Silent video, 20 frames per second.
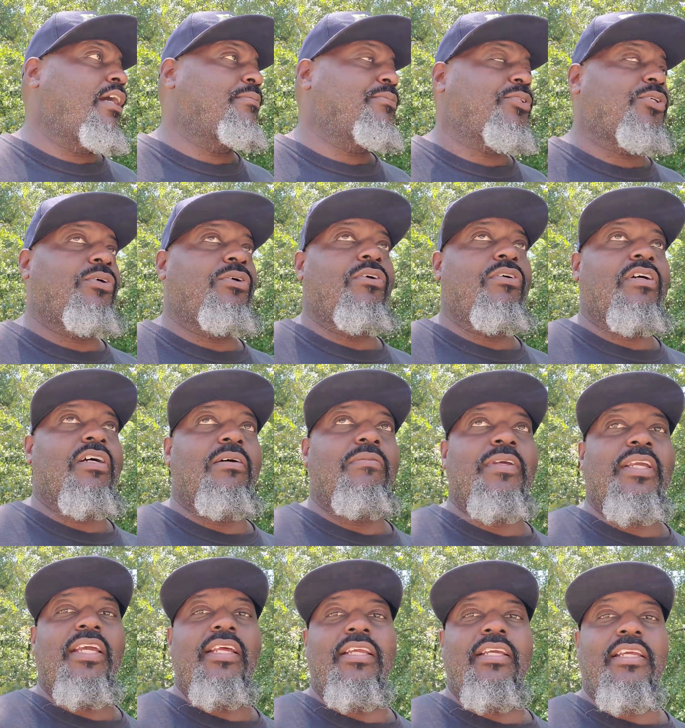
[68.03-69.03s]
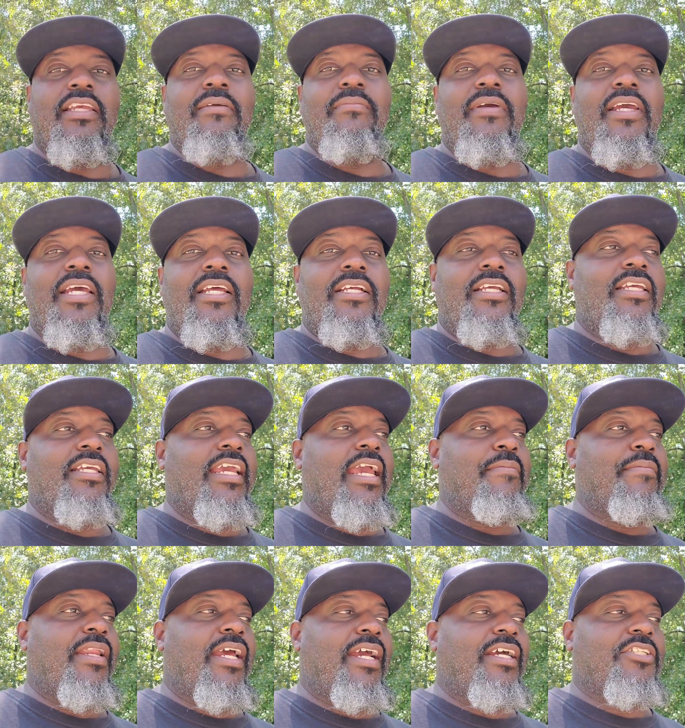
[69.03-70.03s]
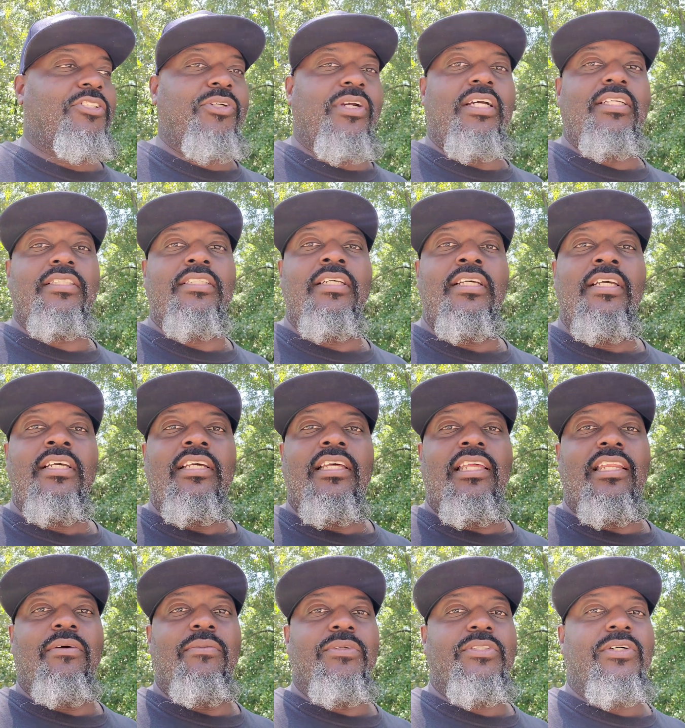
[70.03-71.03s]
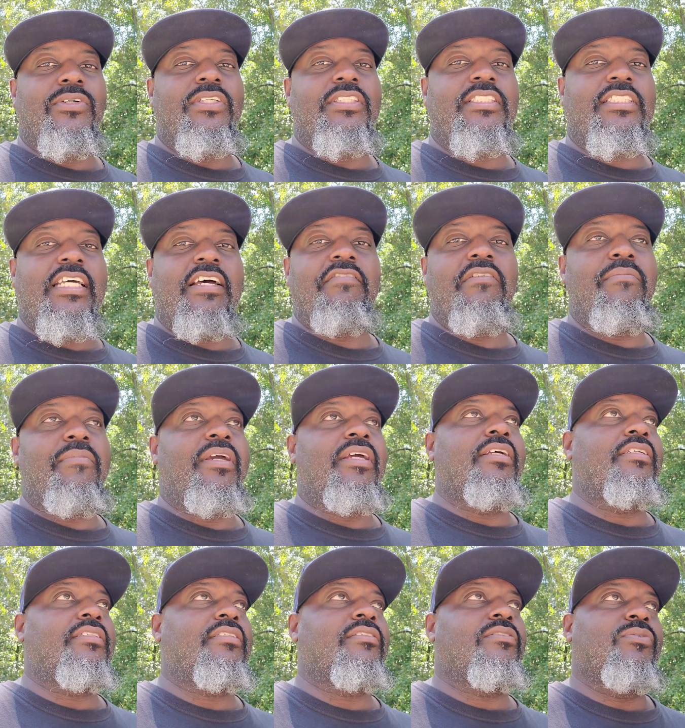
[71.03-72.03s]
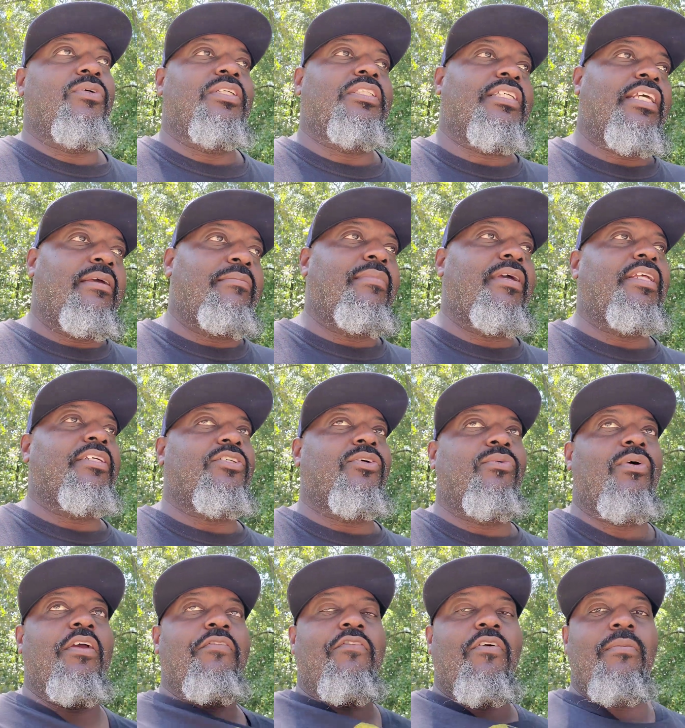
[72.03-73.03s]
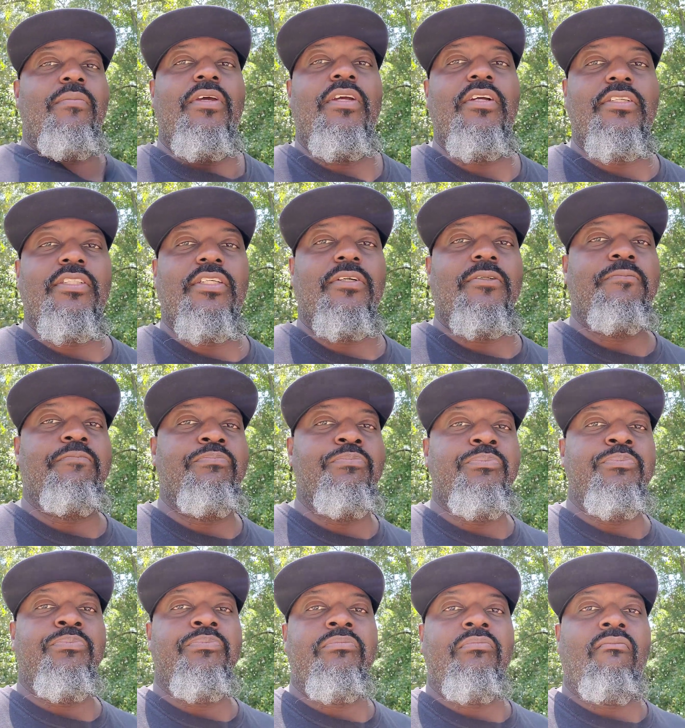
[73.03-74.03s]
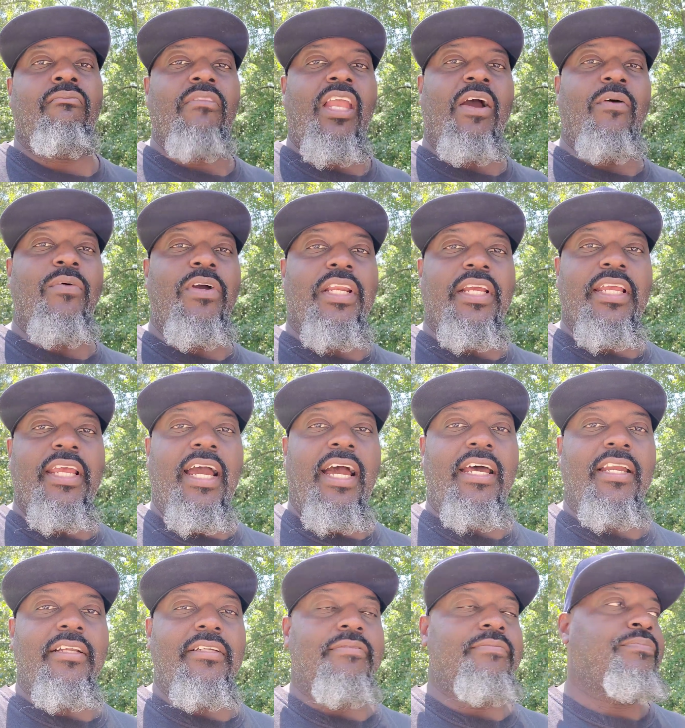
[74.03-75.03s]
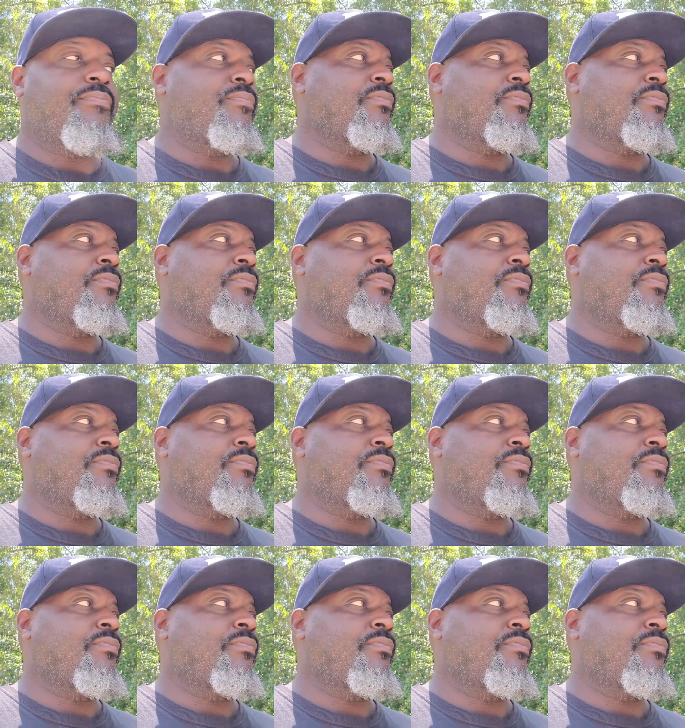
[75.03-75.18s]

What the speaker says: I'm sure gonna come get it. He gave me the address, and it was only 10 minutes away from here. So I went and got it.